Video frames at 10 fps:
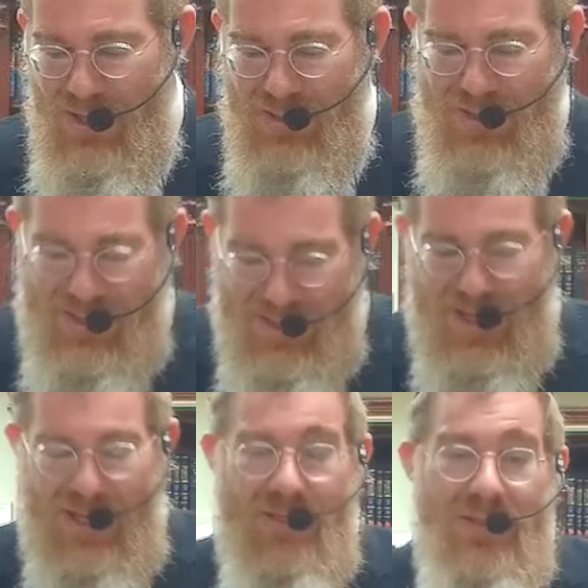So in the
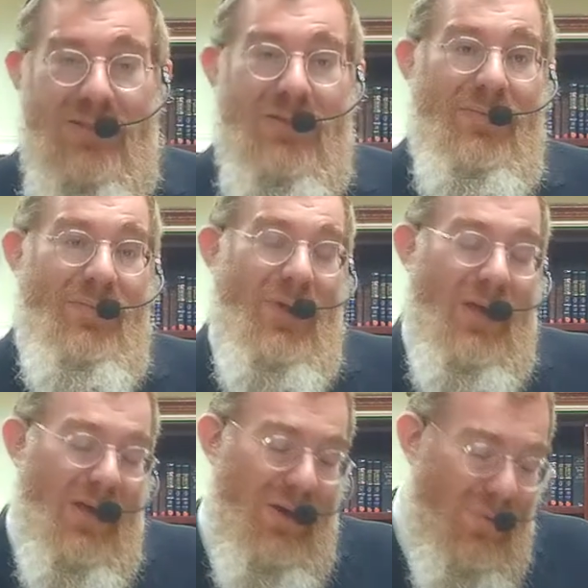end,
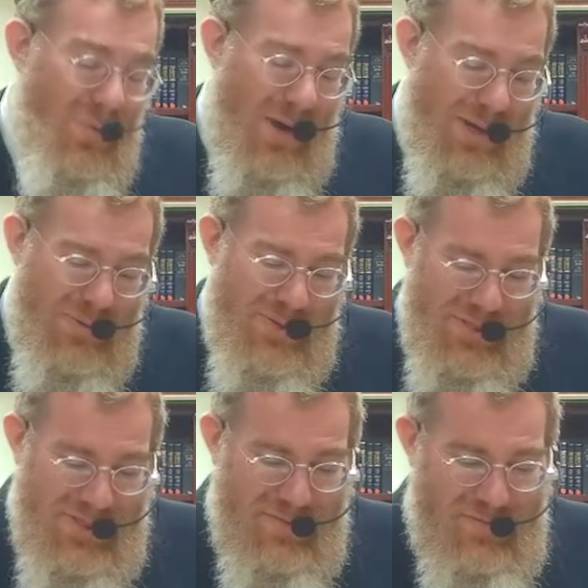why
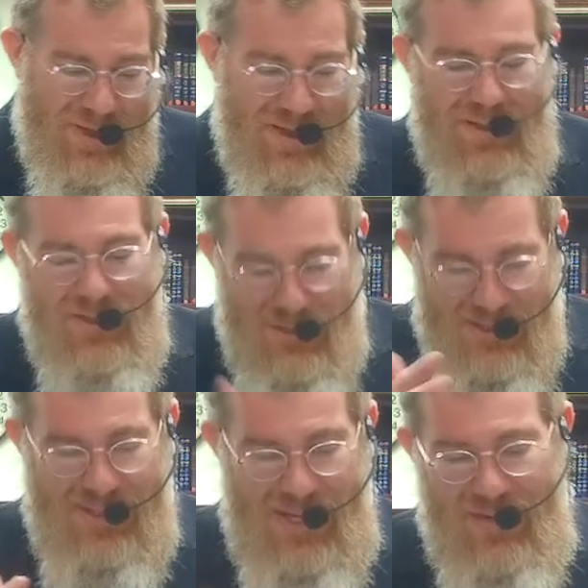was Nineveh
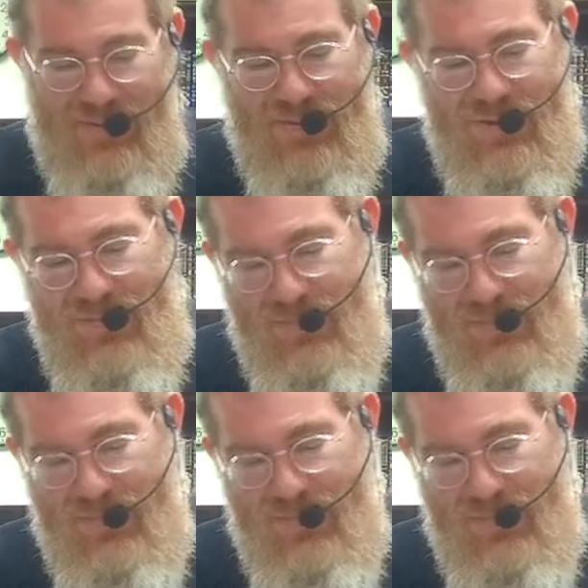saved?